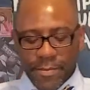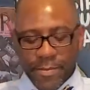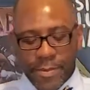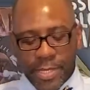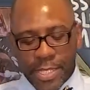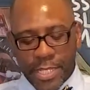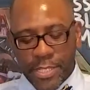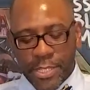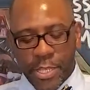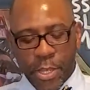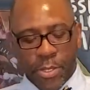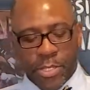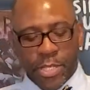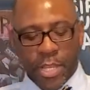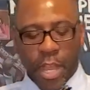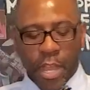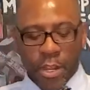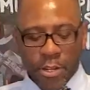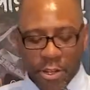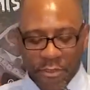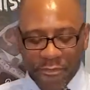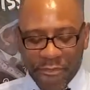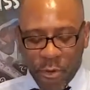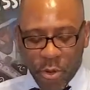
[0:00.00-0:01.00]
it's
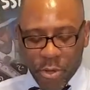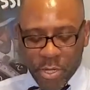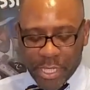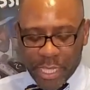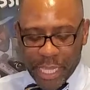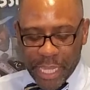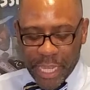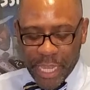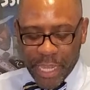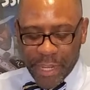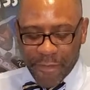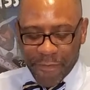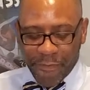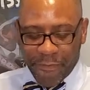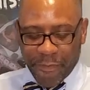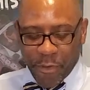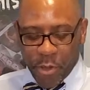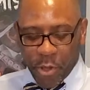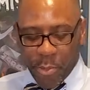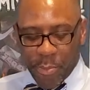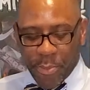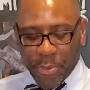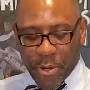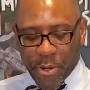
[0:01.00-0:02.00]
114
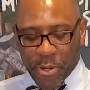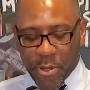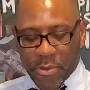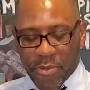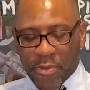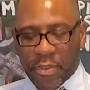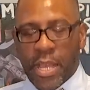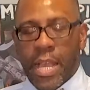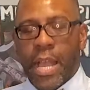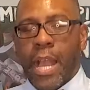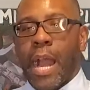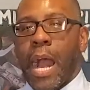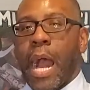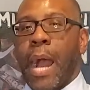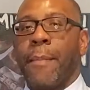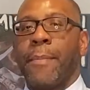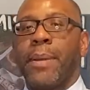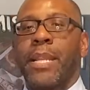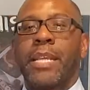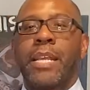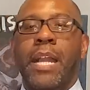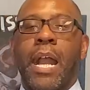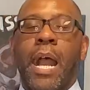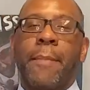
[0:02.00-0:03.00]
full proof. I'm
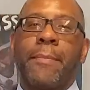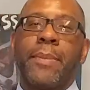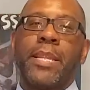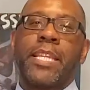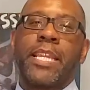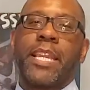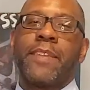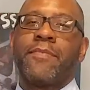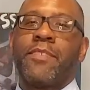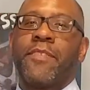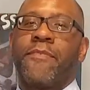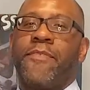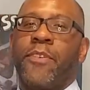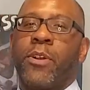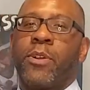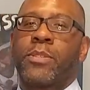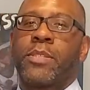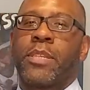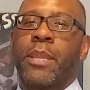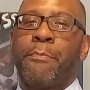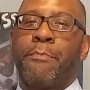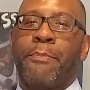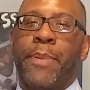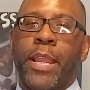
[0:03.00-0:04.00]
gonna give the folks
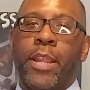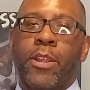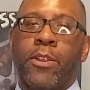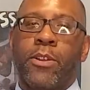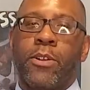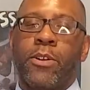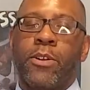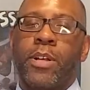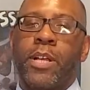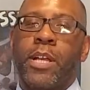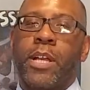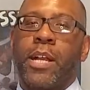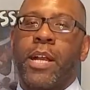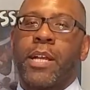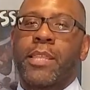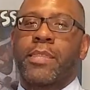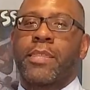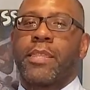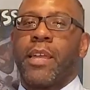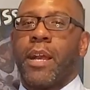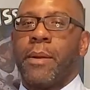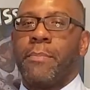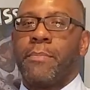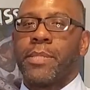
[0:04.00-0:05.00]
at Barrel a
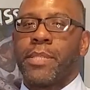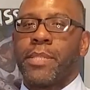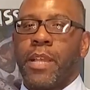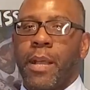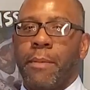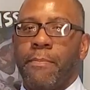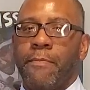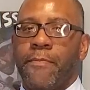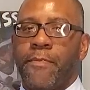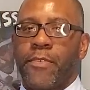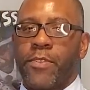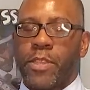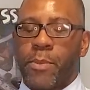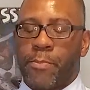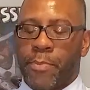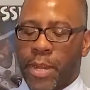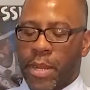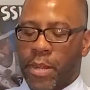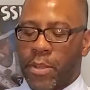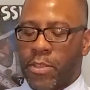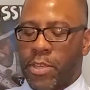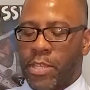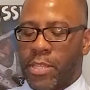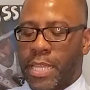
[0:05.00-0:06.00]
thumbs up for the
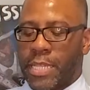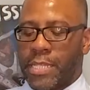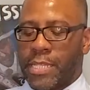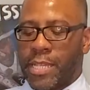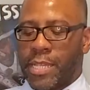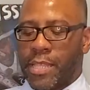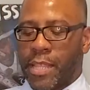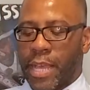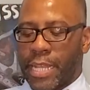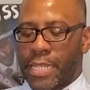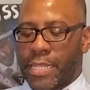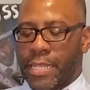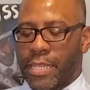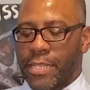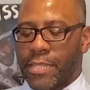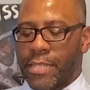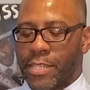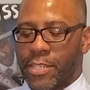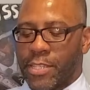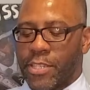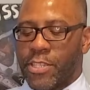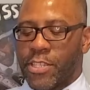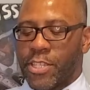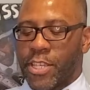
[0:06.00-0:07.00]
barrel that they selected.
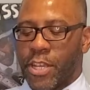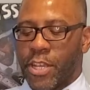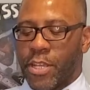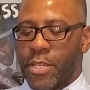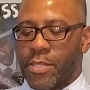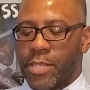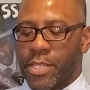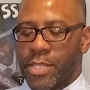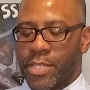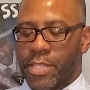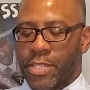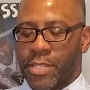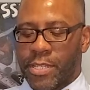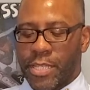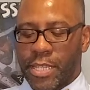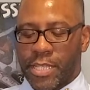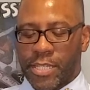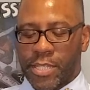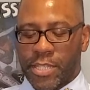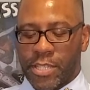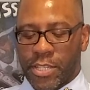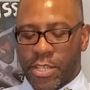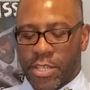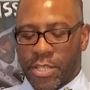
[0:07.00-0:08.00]
This is good. This
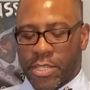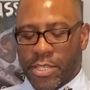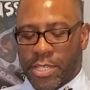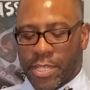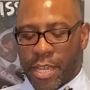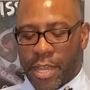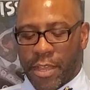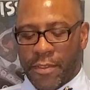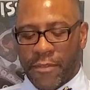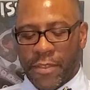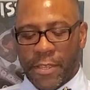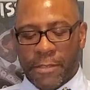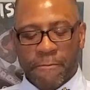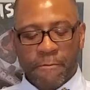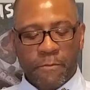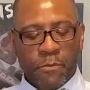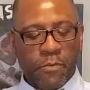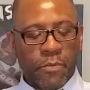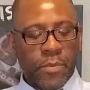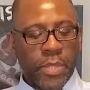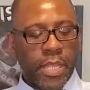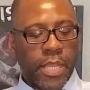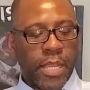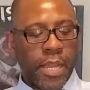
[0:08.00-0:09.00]
is good stuff.
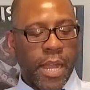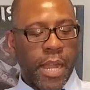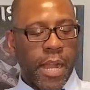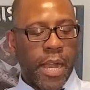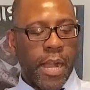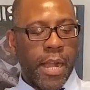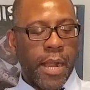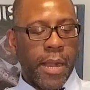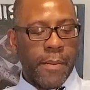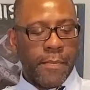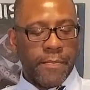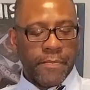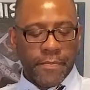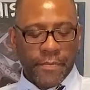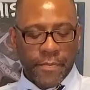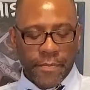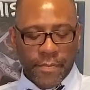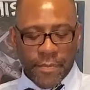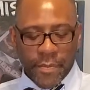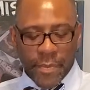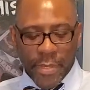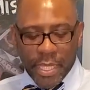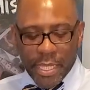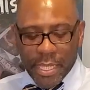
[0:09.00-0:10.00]

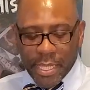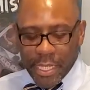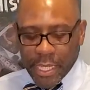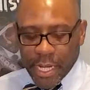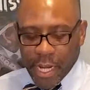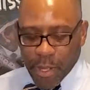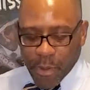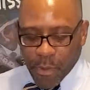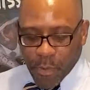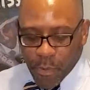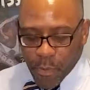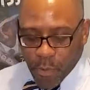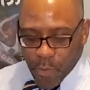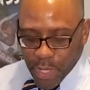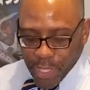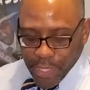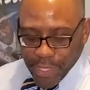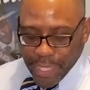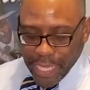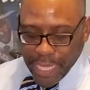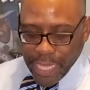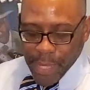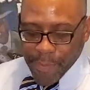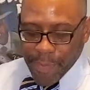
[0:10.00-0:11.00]
One
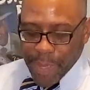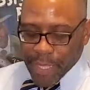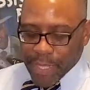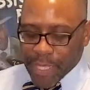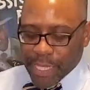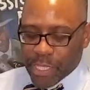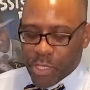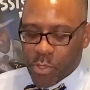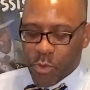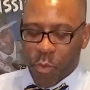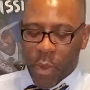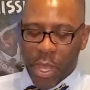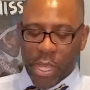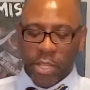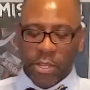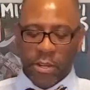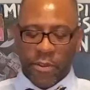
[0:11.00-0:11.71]
thing about these Weller